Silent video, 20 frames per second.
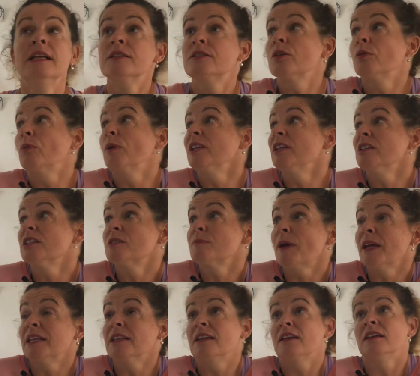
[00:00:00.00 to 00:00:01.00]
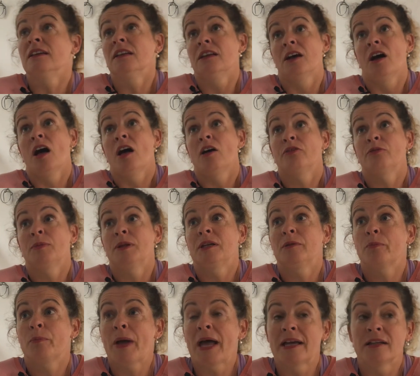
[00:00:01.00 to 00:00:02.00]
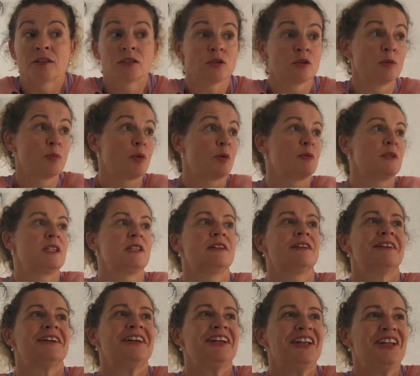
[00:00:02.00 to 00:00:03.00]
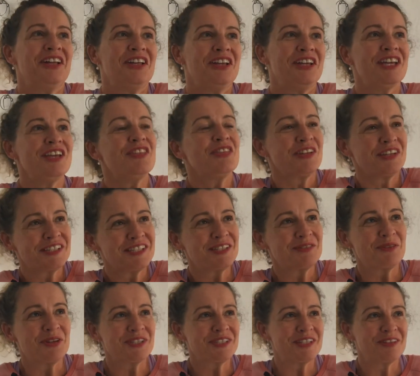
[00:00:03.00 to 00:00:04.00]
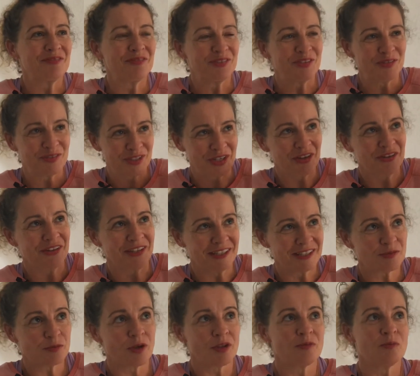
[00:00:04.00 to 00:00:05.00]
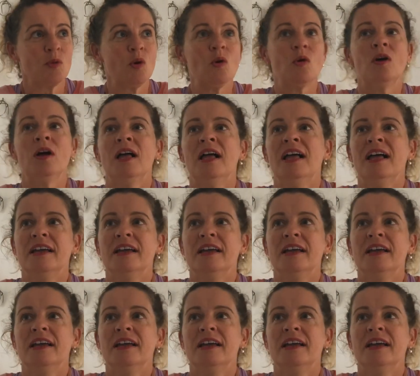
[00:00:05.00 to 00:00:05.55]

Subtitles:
So when you're spending, £500,000 on a property that he thinks is worth 750, I think is worth more.